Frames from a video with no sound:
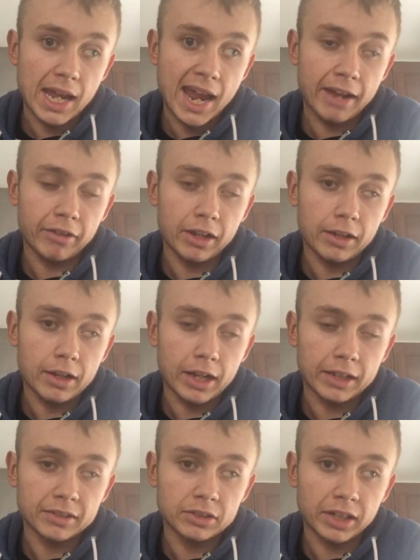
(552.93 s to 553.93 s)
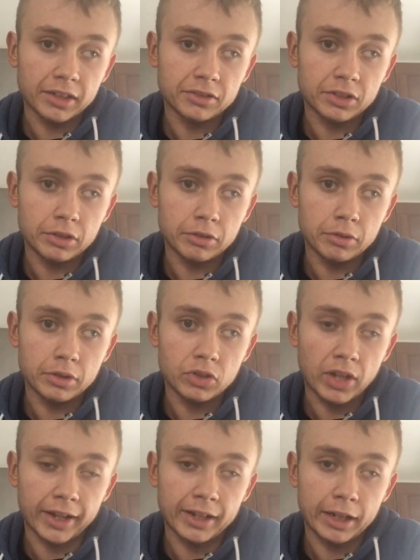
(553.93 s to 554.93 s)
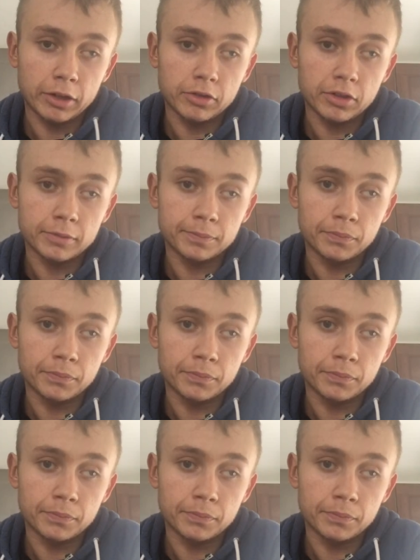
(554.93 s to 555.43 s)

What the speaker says: area, I suggest you check it out.